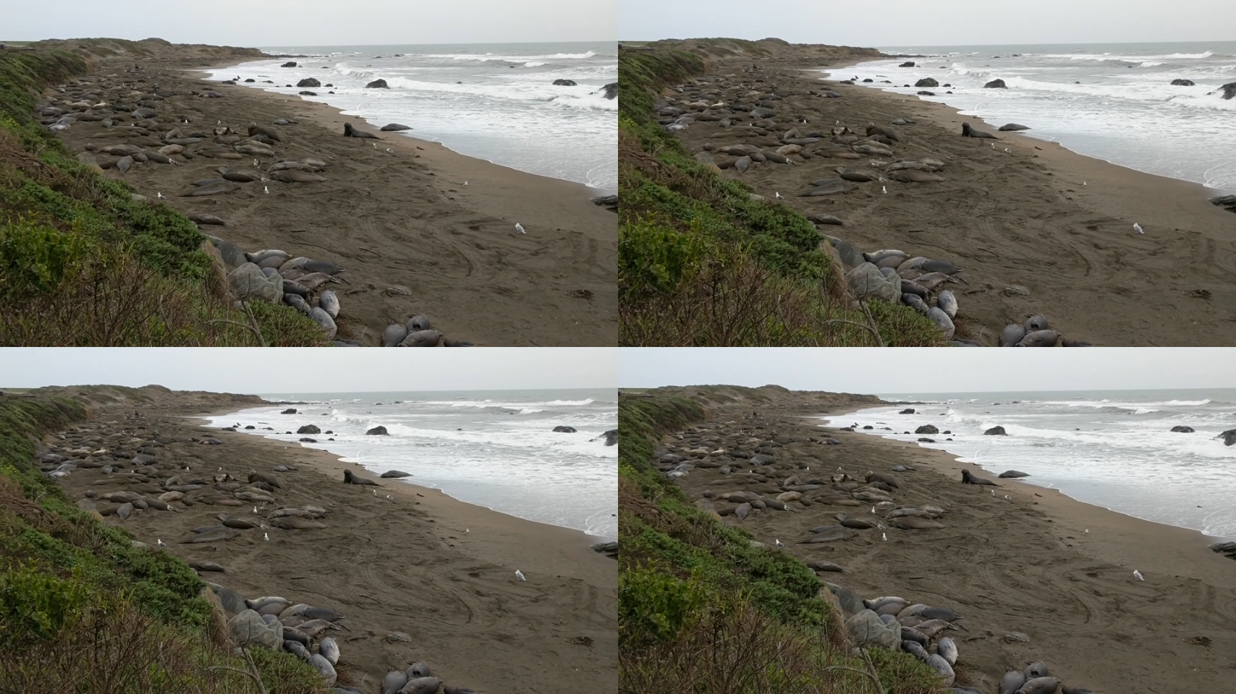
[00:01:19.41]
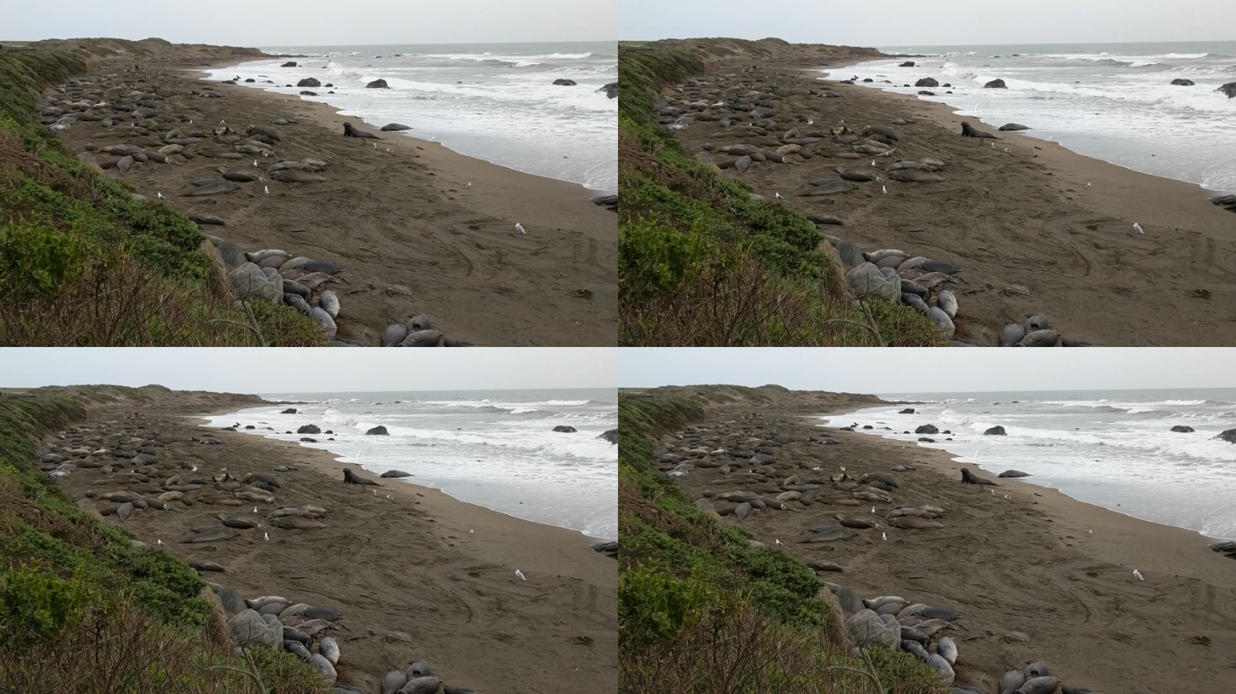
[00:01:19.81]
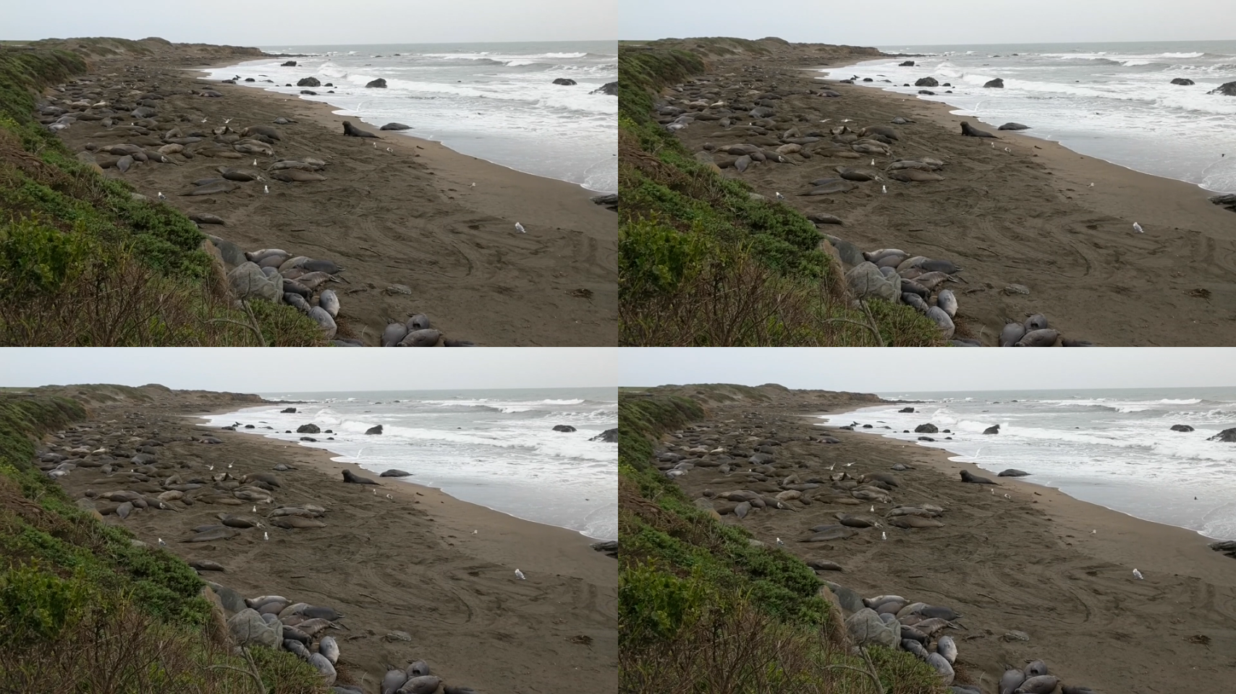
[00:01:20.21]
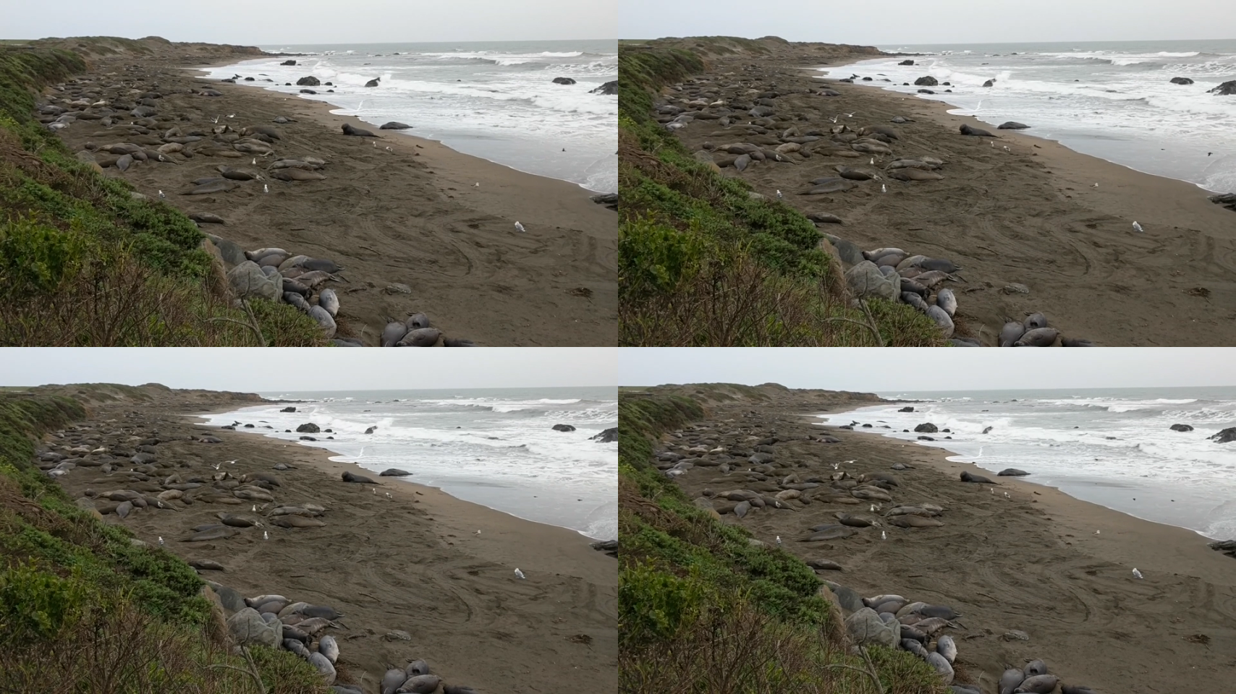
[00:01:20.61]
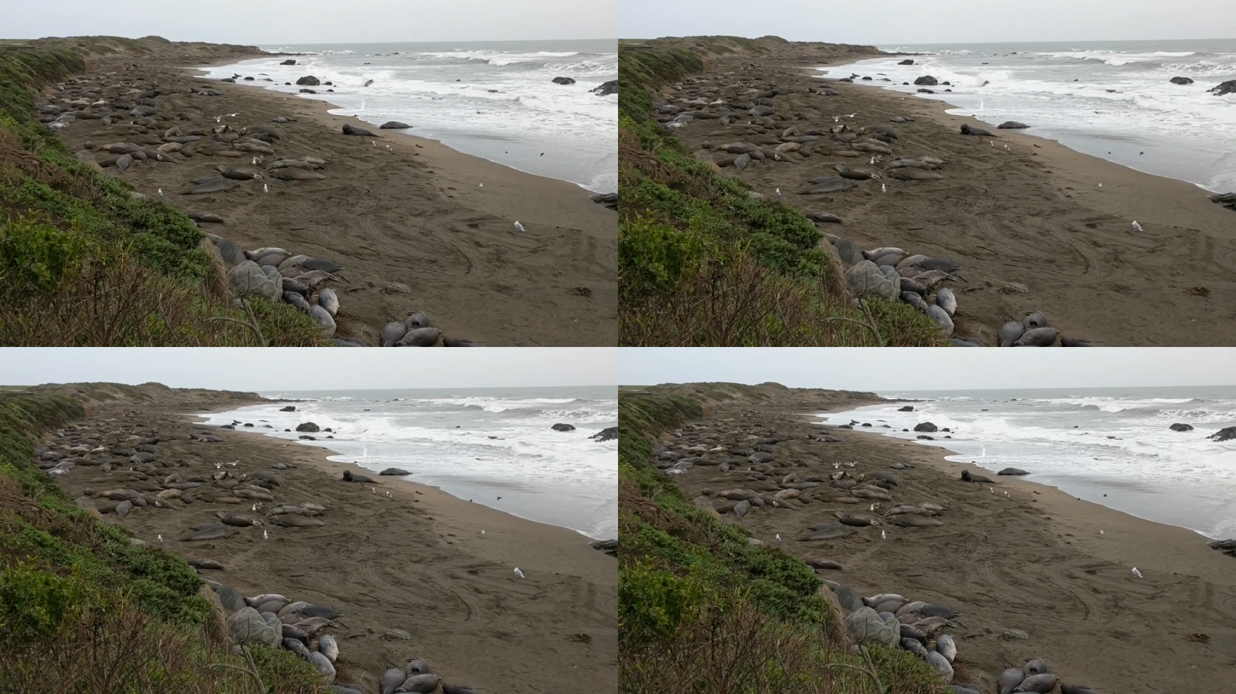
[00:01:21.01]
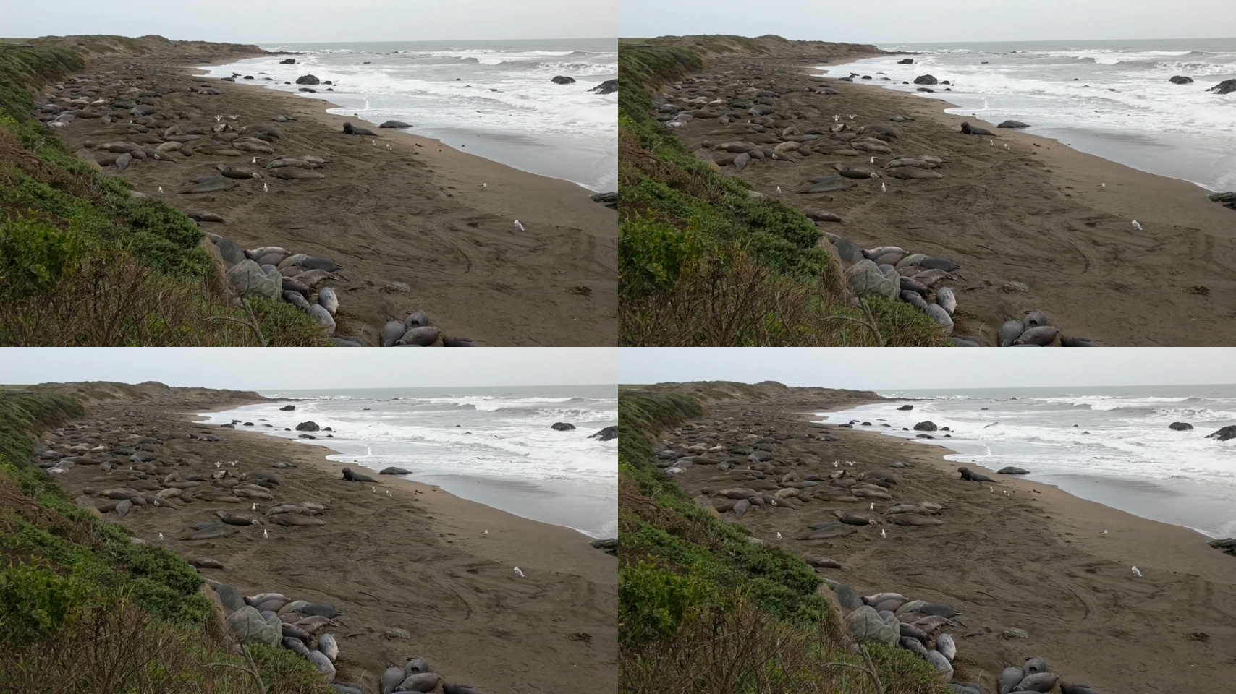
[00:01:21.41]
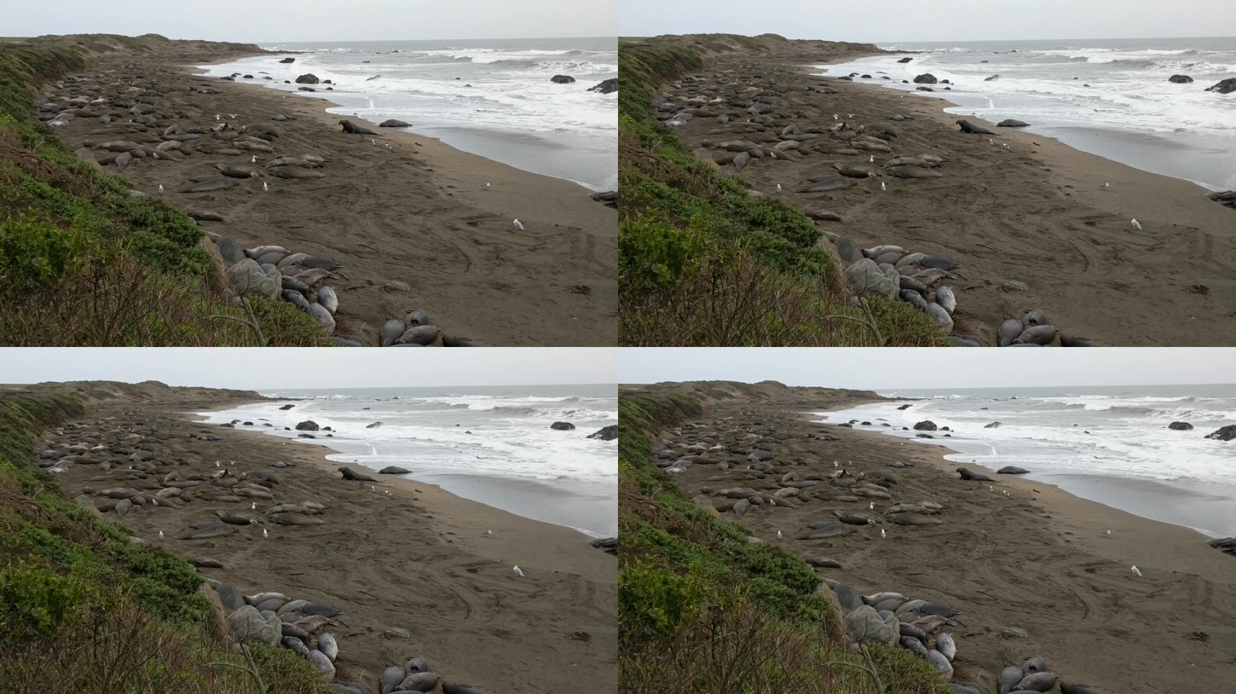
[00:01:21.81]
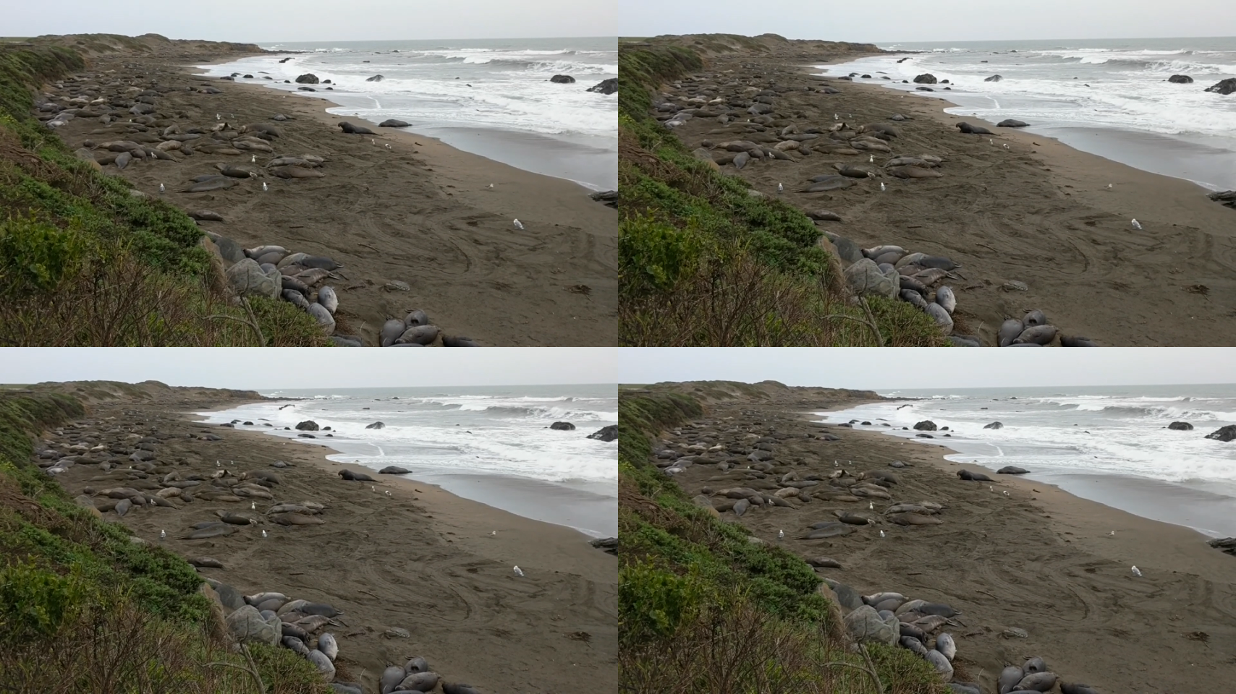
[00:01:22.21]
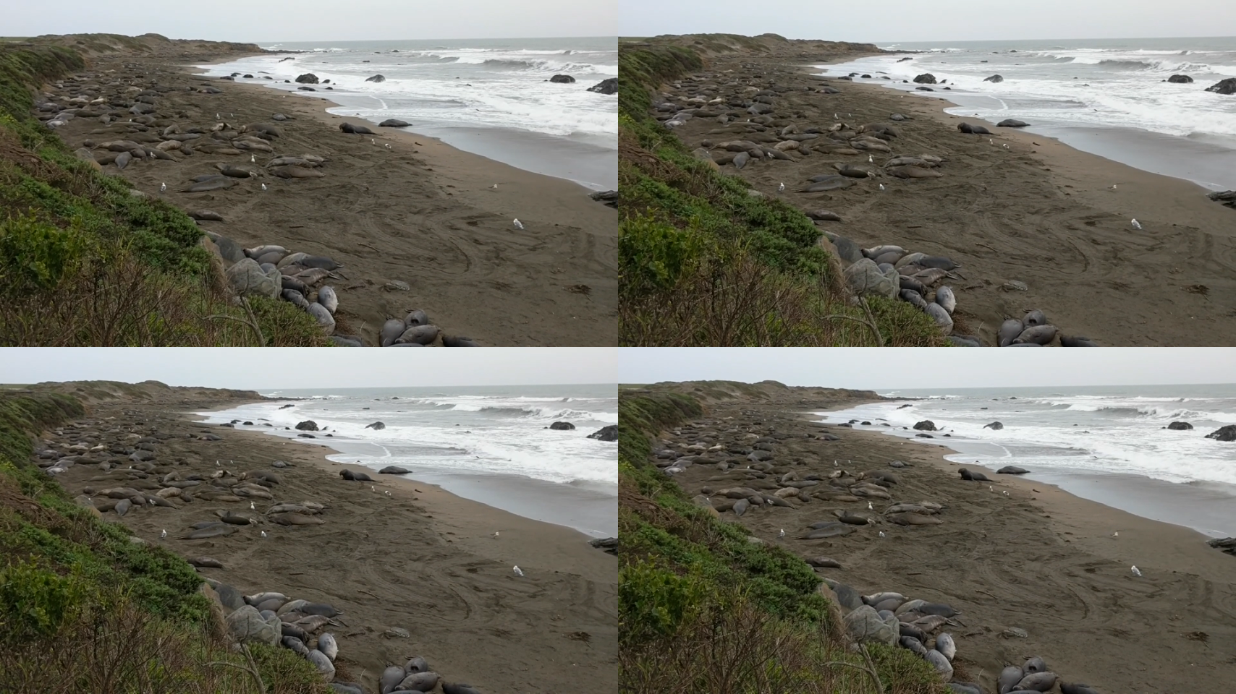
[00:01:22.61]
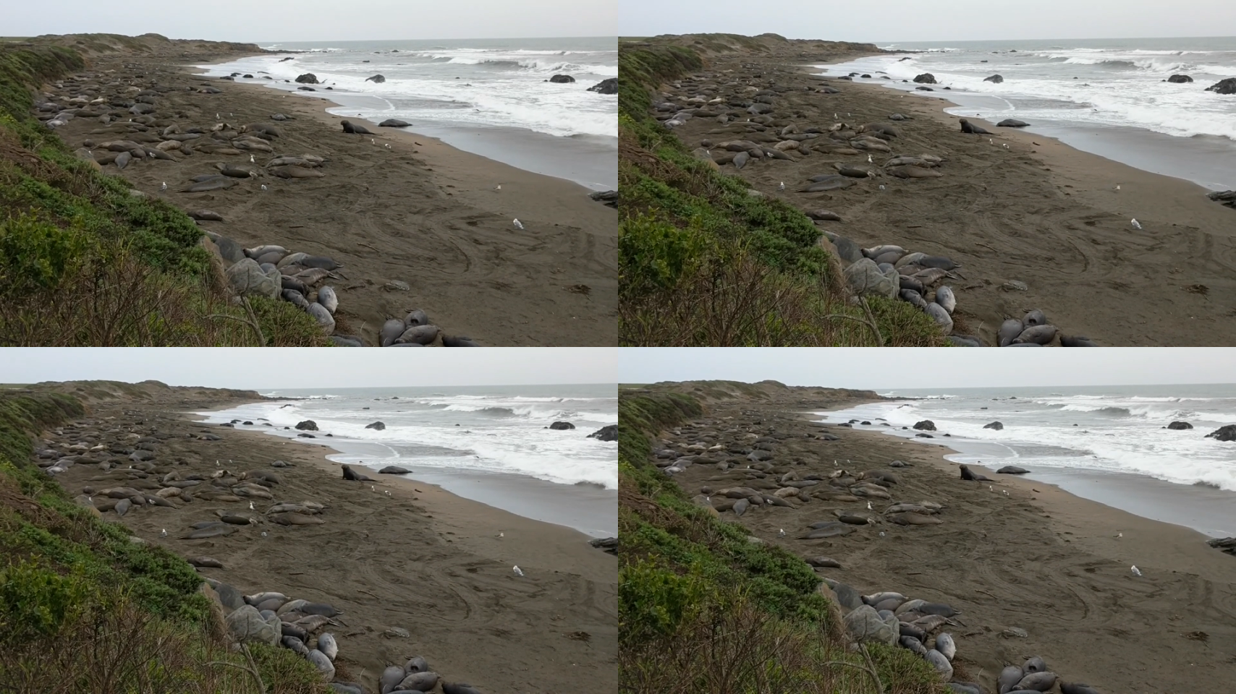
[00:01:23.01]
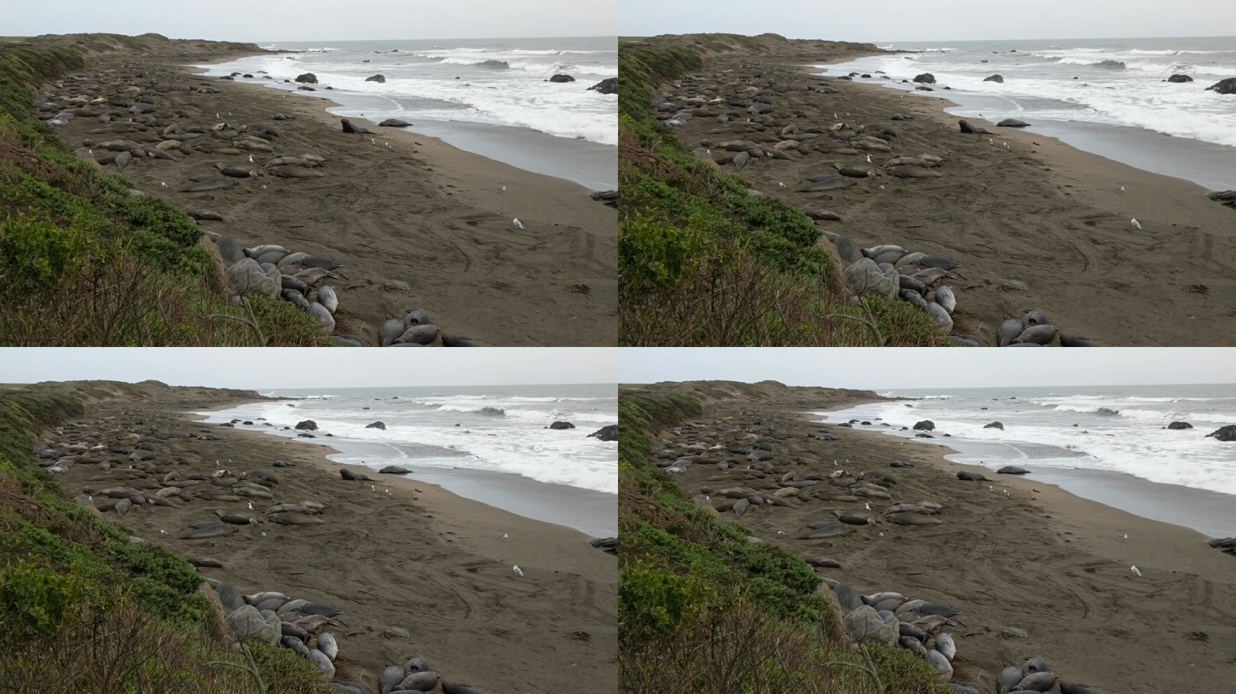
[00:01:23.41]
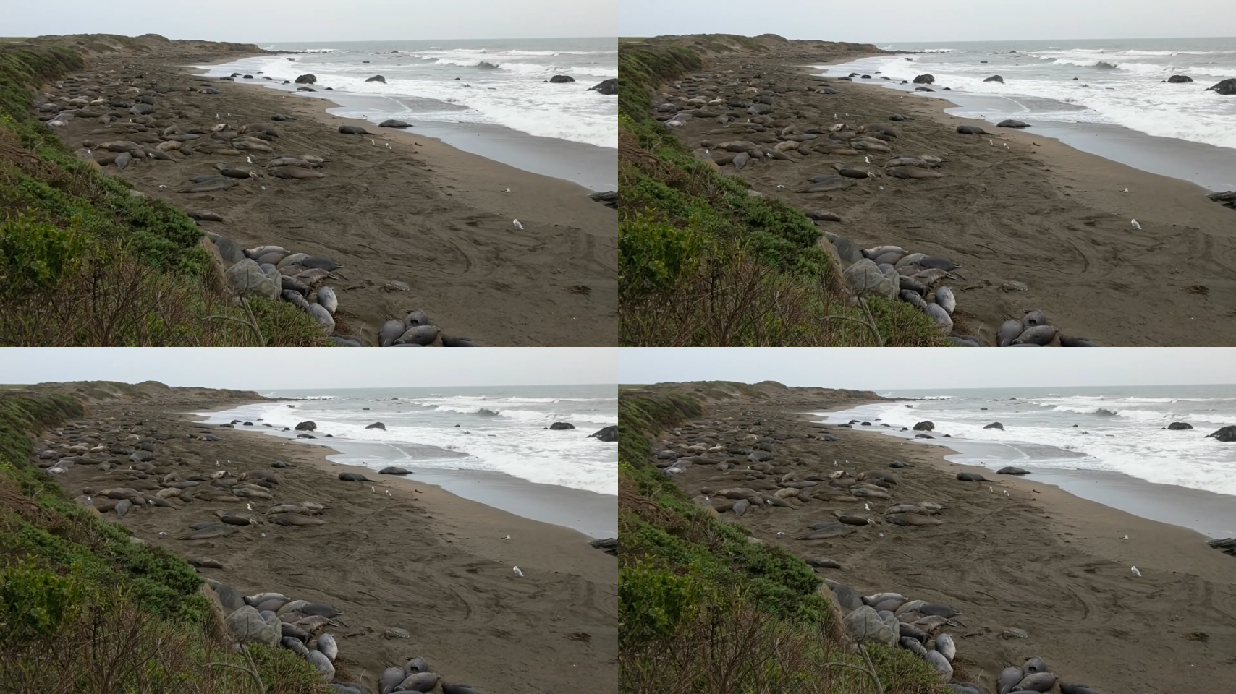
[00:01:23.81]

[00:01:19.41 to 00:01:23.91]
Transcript: (no speaker visible)